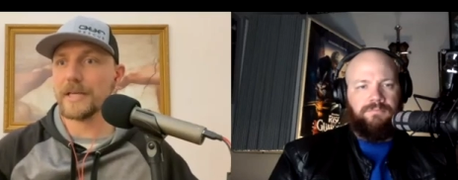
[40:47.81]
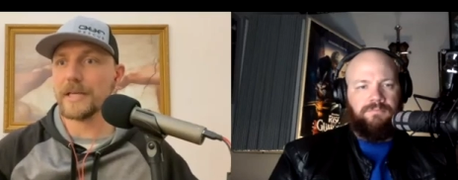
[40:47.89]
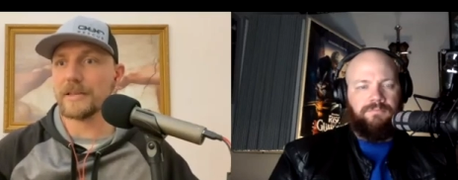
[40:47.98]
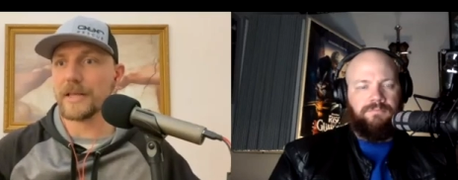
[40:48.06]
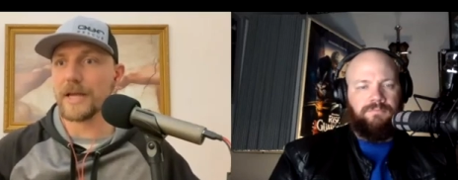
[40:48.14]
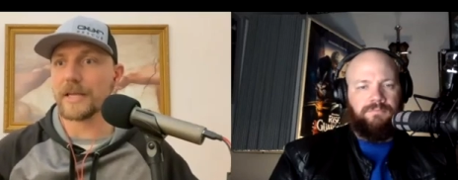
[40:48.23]

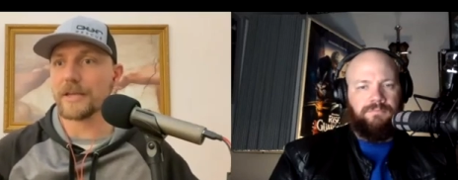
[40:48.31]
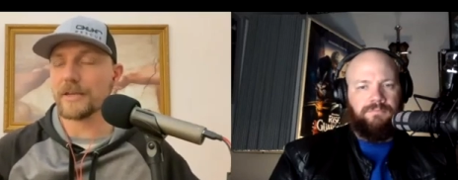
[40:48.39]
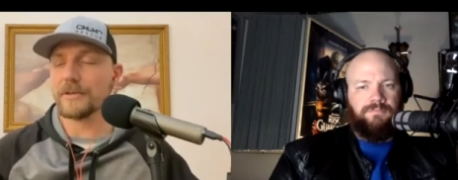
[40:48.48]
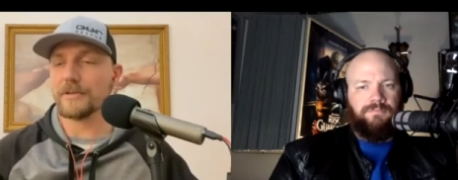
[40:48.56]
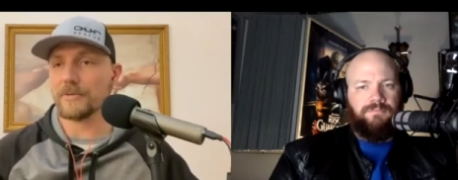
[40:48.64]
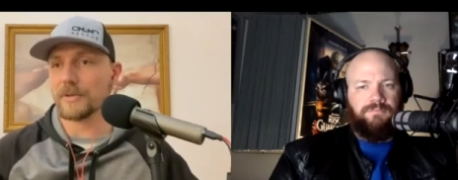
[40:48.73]
Speaker 1: in like
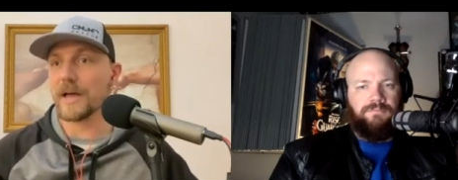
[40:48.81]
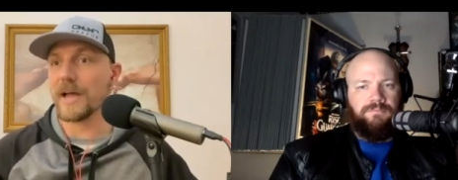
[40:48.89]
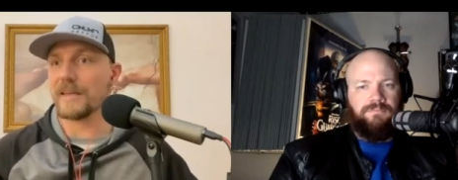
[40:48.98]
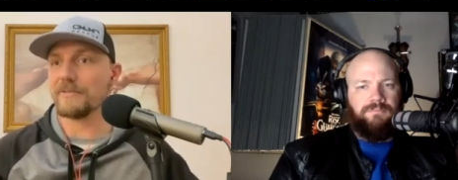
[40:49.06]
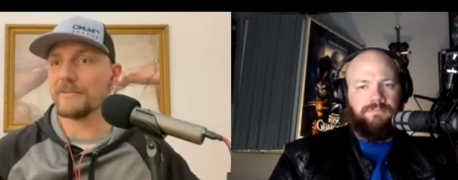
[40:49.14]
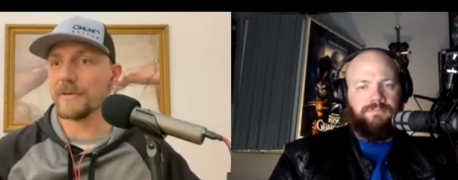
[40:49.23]
your
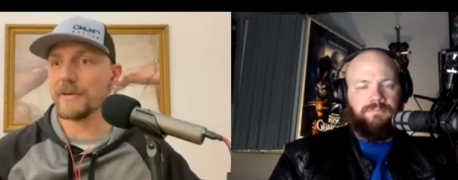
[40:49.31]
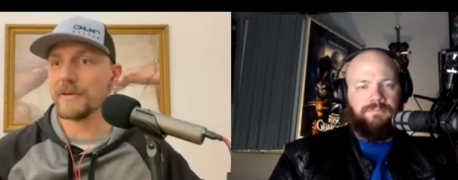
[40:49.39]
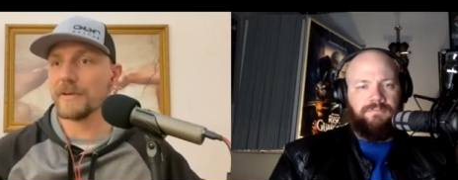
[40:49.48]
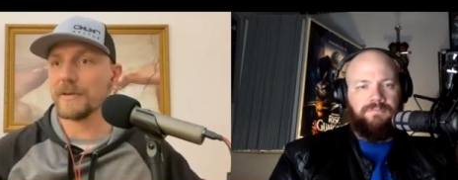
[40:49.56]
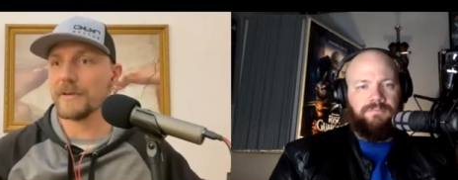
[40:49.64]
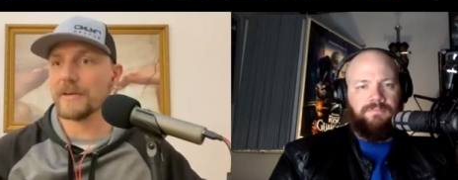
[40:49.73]
life
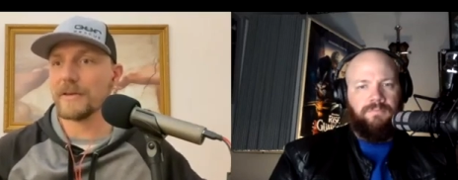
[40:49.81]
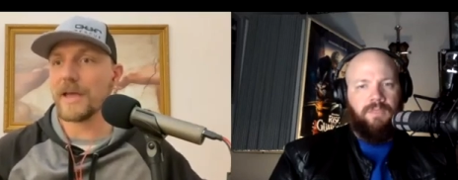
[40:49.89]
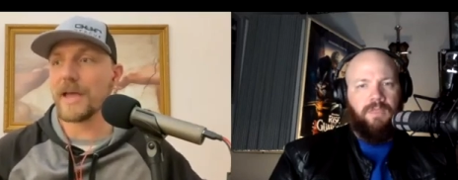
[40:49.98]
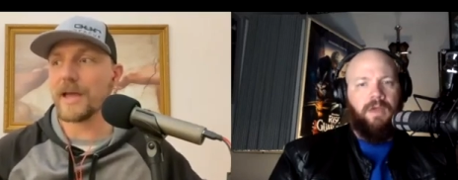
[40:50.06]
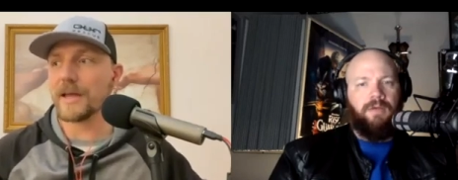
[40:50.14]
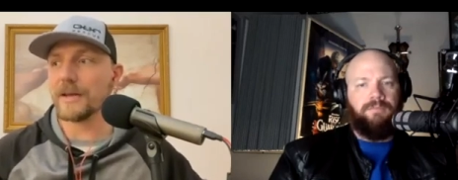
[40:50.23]

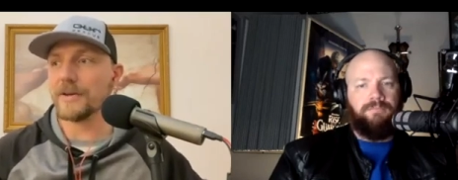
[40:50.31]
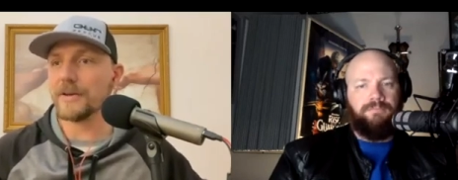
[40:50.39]
and yeah.